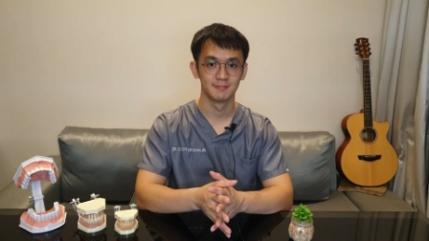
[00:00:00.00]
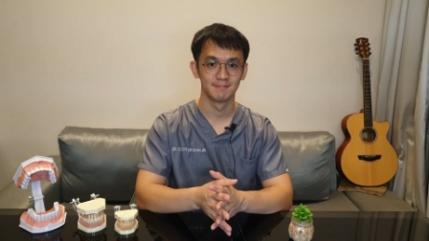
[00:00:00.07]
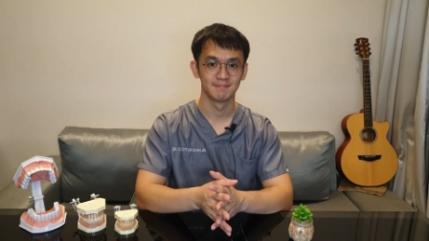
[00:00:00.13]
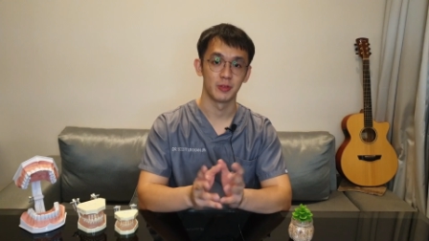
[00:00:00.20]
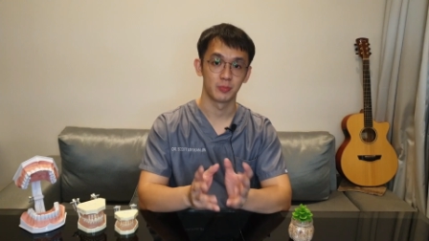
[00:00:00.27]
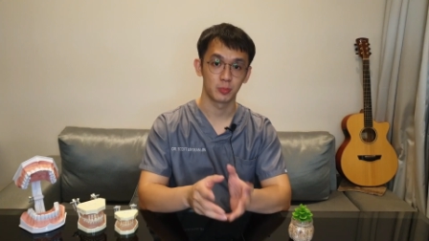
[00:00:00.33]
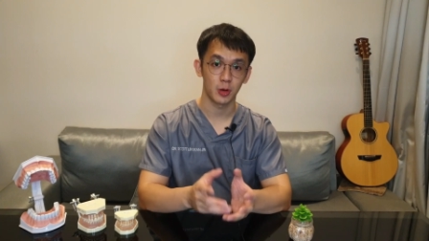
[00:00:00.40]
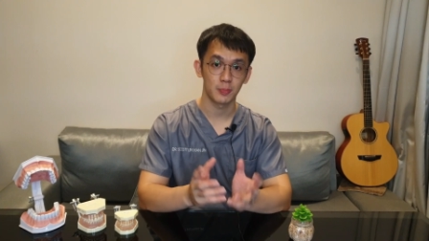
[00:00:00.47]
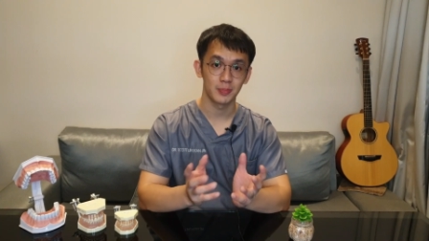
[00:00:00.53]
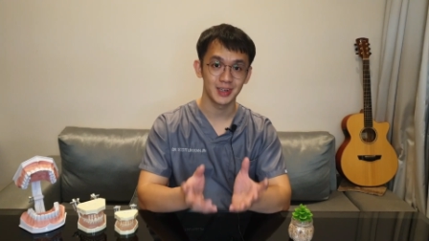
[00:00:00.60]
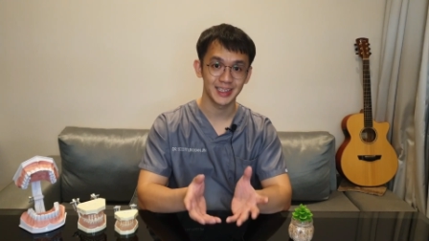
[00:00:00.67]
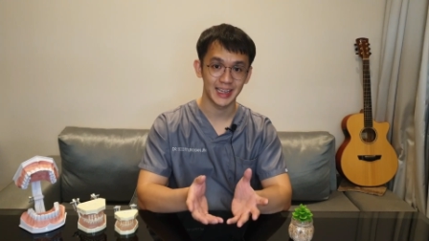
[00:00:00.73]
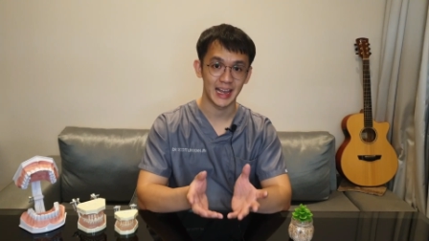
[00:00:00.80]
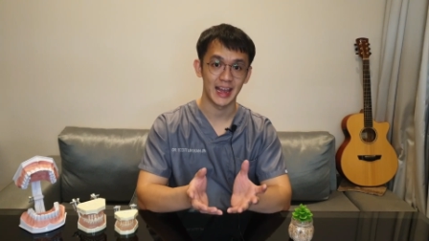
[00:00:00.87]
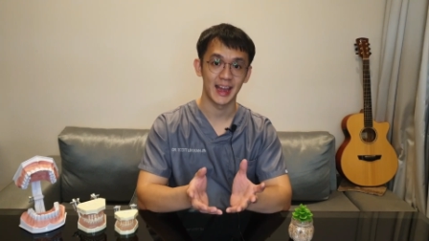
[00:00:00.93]
With proper
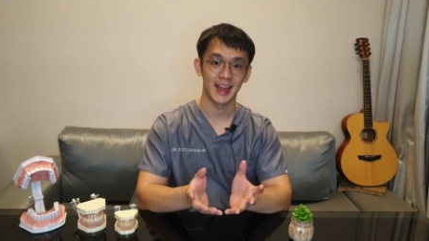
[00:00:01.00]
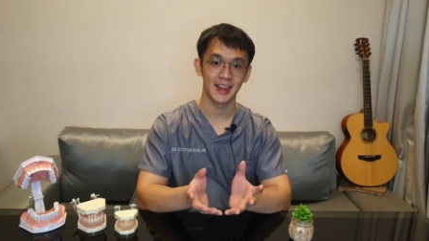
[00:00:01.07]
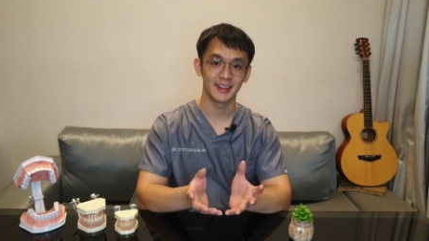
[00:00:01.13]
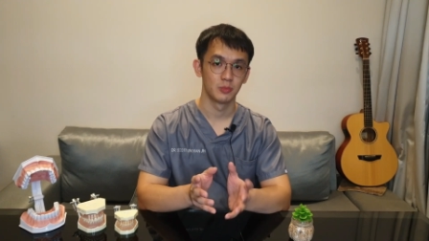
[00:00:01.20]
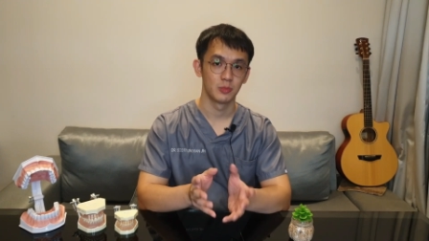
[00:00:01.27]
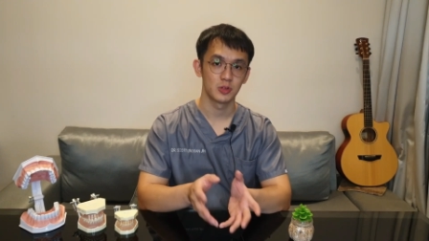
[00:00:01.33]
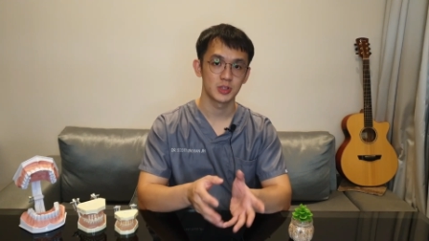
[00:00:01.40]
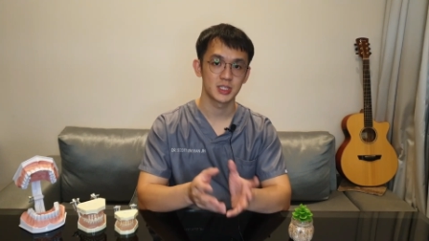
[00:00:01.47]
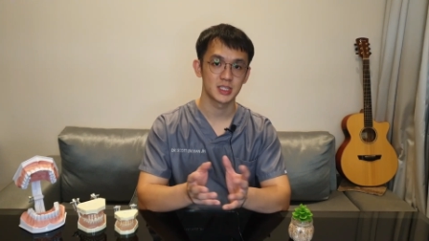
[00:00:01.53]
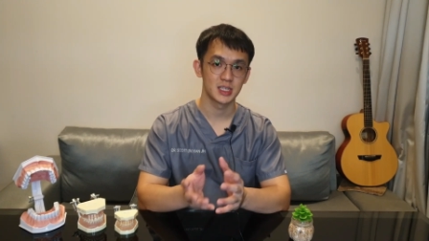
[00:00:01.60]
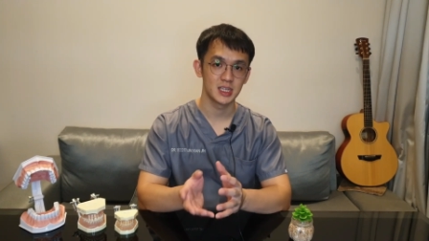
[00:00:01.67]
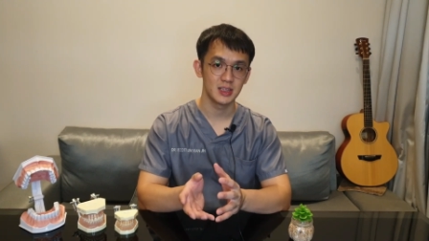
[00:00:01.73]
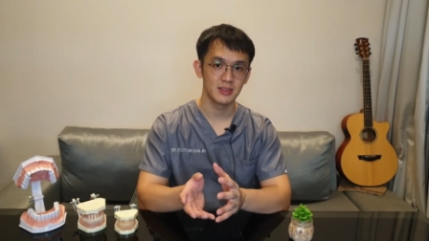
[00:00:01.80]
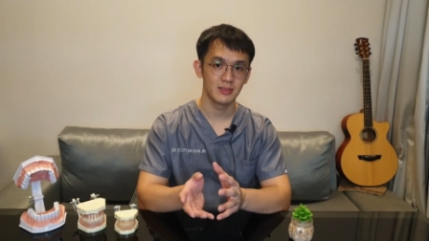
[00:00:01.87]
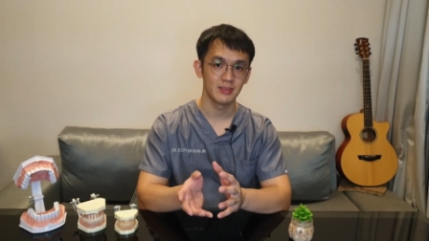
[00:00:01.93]
care, most
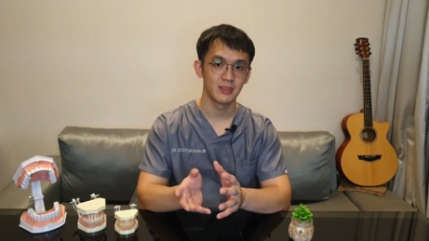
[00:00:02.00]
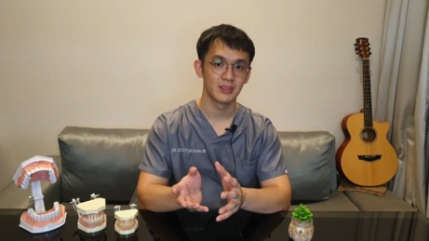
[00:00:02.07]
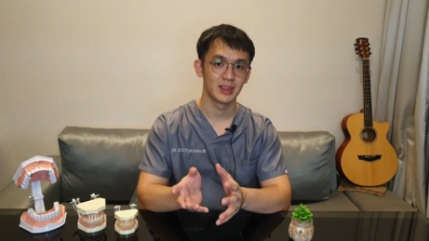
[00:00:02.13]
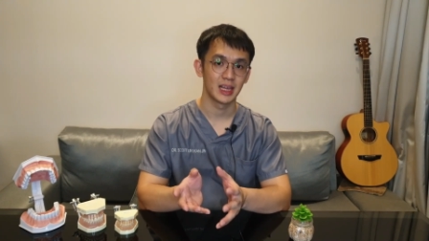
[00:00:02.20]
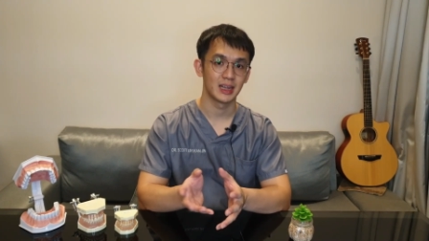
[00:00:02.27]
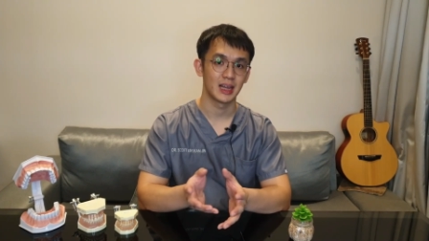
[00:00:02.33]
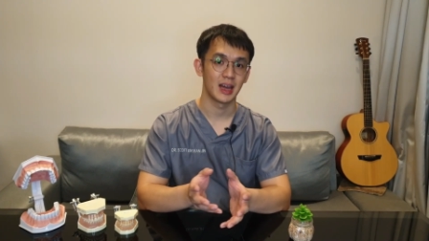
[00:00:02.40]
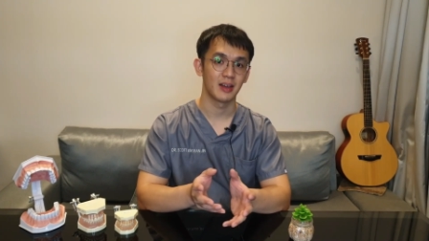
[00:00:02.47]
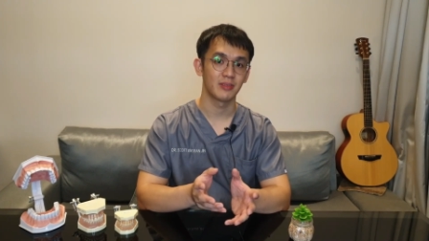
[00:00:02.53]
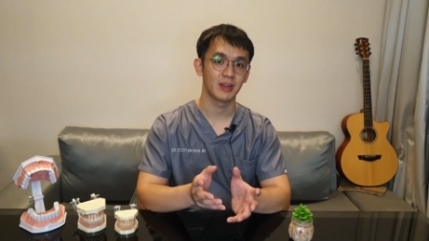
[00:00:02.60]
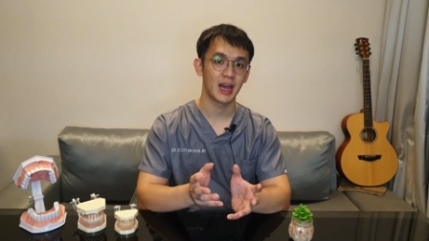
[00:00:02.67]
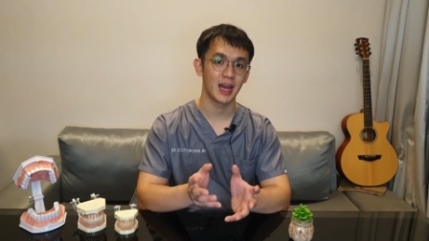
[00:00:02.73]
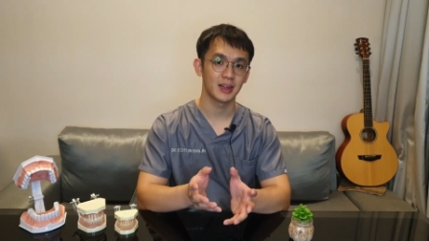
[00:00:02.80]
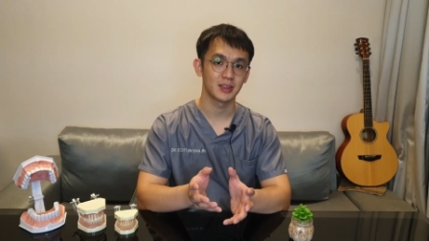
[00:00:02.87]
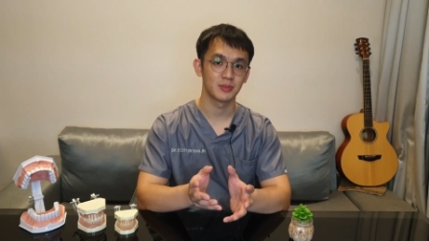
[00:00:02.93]
teeth that have
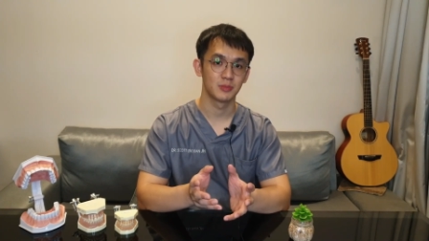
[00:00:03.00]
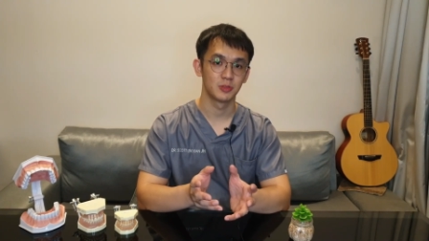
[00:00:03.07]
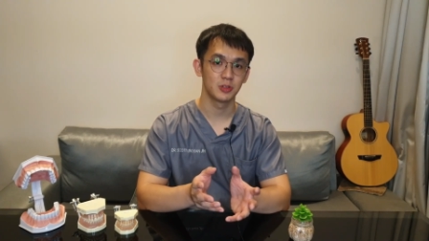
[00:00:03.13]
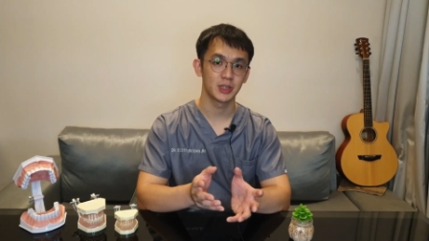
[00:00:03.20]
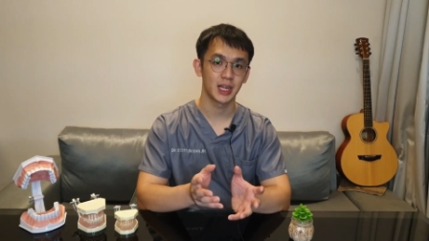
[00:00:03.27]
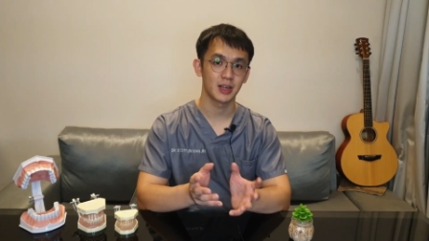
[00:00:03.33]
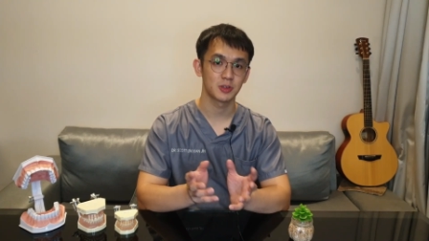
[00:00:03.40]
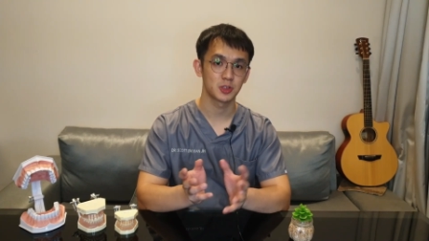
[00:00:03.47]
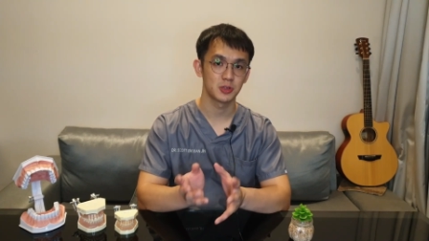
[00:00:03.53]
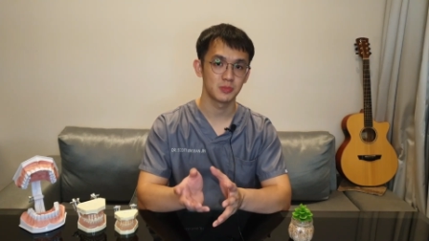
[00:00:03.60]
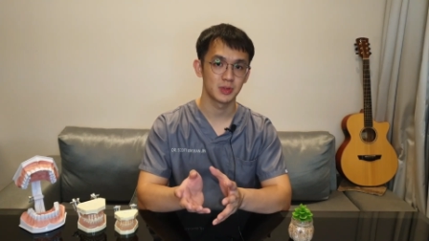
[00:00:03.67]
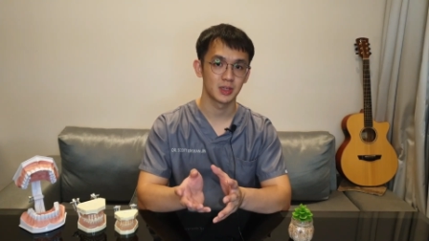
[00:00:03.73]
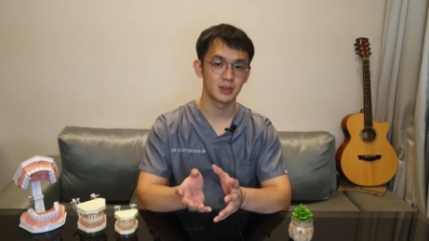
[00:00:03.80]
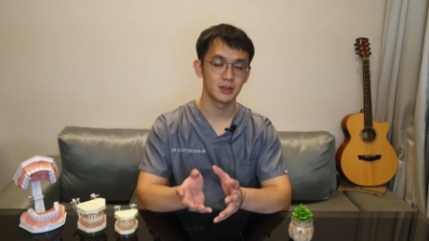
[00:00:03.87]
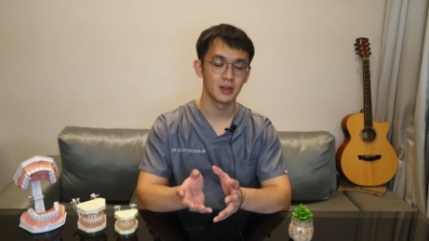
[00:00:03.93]
had the root canal
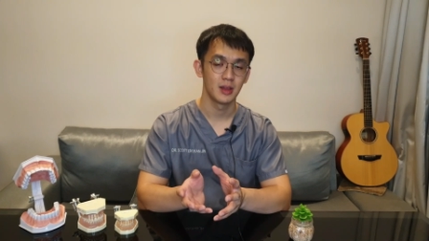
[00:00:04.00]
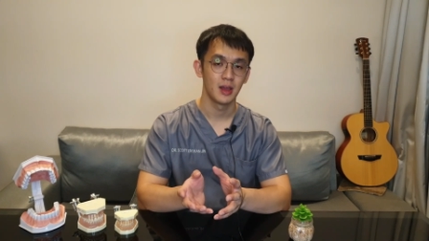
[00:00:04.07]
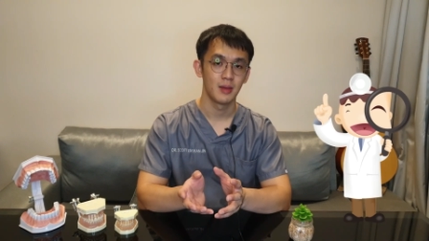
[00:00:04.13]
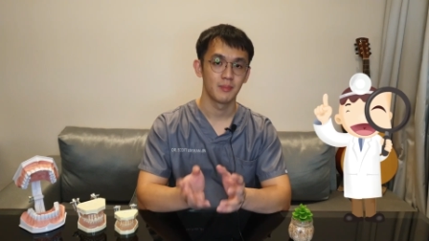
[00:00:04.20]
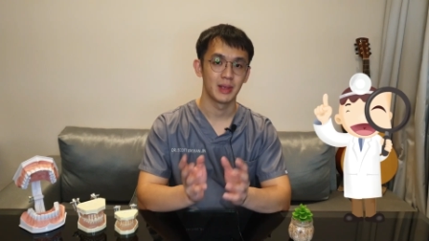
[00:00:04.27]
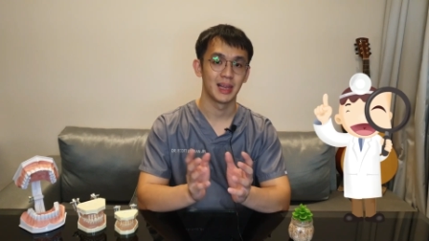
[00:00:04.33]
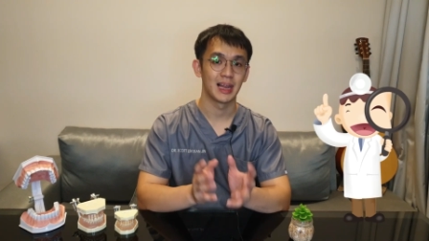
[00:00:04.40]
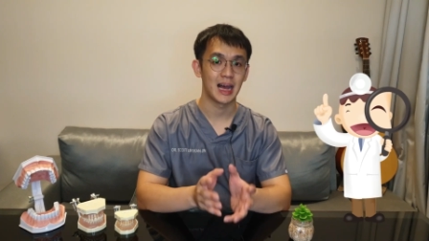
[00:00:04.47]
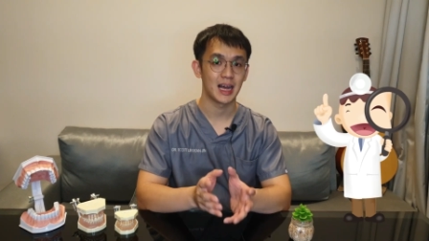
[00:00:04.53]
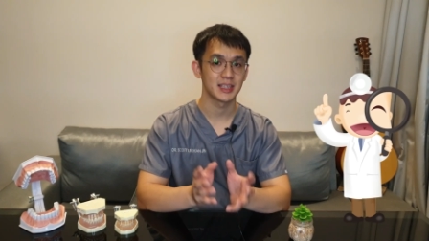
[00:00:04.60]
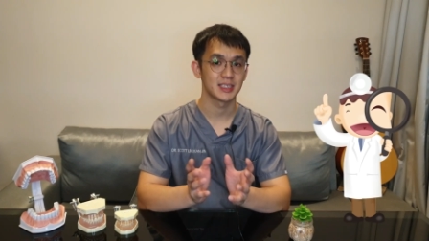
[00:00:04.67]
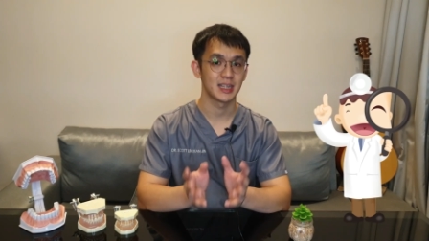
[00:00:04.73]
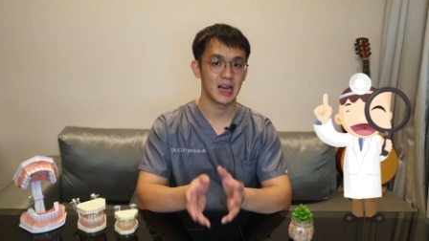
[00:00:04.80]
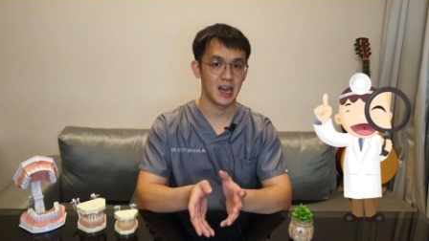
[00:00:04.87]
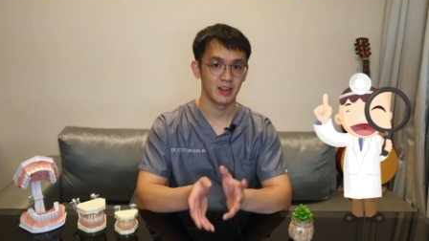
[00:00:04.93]
treatment may last
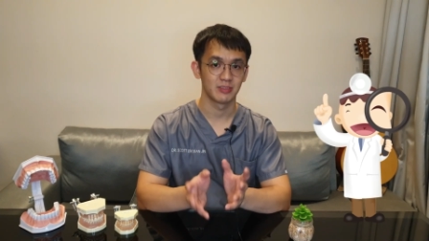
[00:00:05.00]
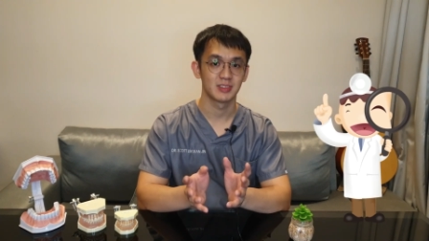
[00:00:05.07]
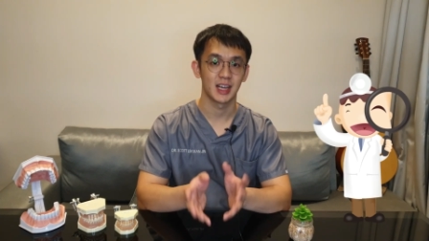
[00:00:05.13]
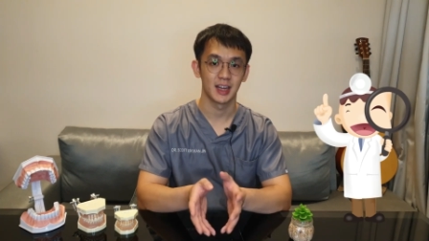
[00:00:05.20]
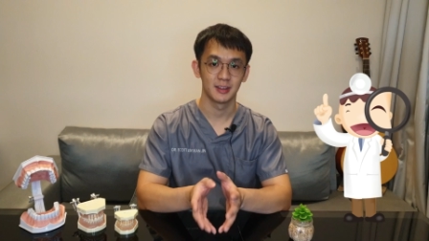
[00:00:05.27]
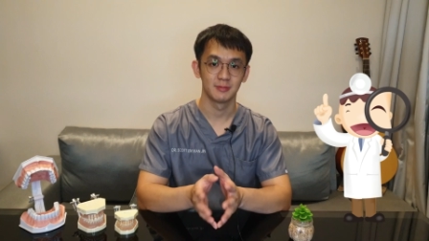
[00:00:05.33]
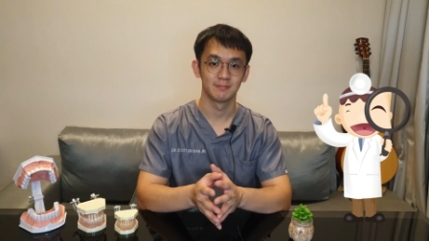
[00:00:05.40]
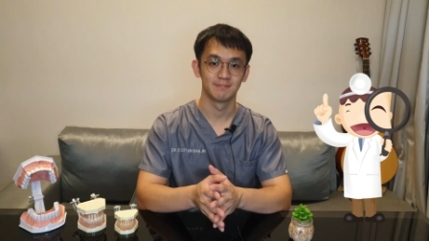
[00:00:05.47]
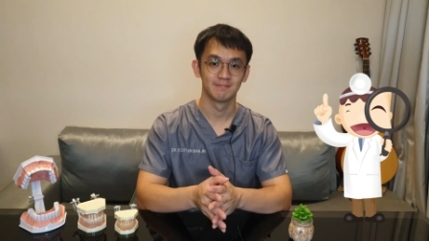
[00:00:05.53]
a lifetime.